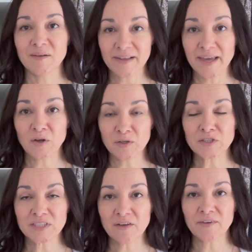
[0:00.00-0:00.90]
get all your
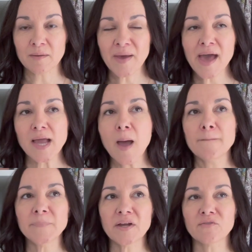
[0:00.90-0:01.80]
stuff in a bag.
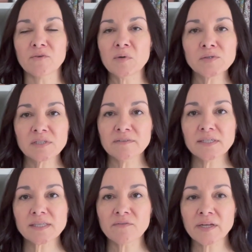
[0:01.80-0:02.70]
But for most of
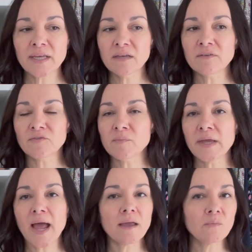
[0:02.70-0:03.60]
us, every day, even for
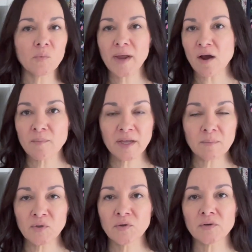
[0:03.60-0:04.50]
me, I carry my
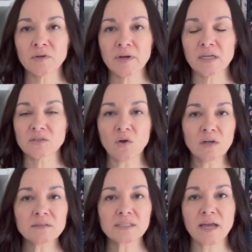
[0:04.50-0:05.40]
computer around
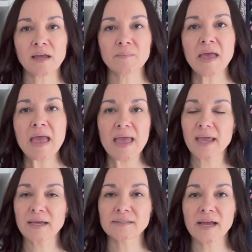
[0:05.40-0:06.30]
all the time
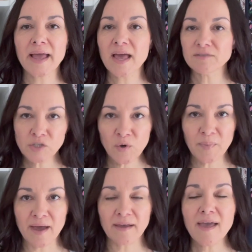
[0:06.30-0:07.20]
and I have a tote
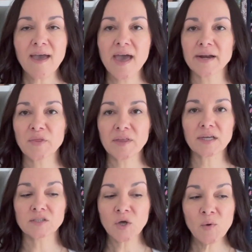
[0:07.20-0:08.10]
bag. And I think
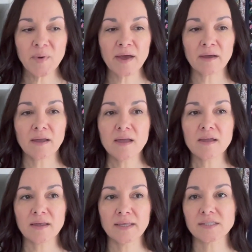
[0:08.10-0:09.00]
a tote bag
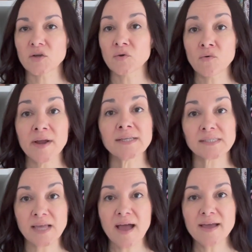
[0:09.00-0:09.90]
is a great
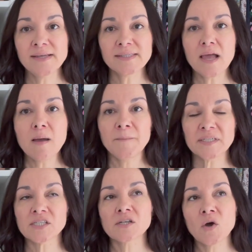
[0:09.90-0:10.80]
size,
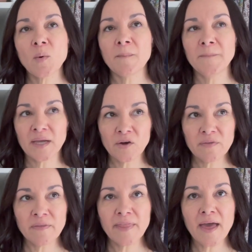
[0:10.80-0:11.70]
but to go bigger
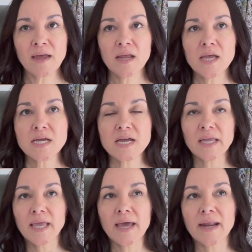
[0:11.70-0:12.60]
than that
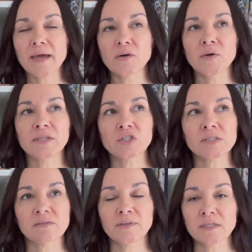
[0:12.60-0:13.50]
again, I don't know, it
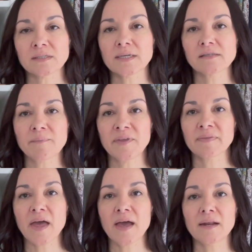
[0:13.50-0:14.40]
just feels like something
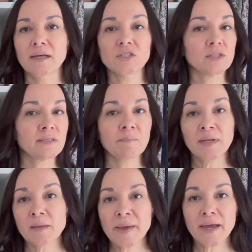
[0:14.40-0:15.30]
that, just like
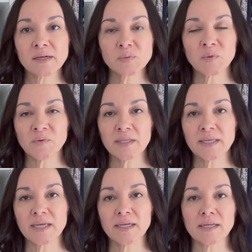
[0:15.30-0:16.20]
mini bags were
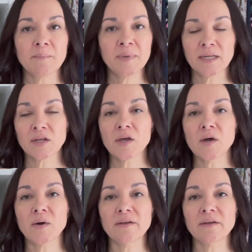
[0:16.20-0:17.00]
really in a minute ago, I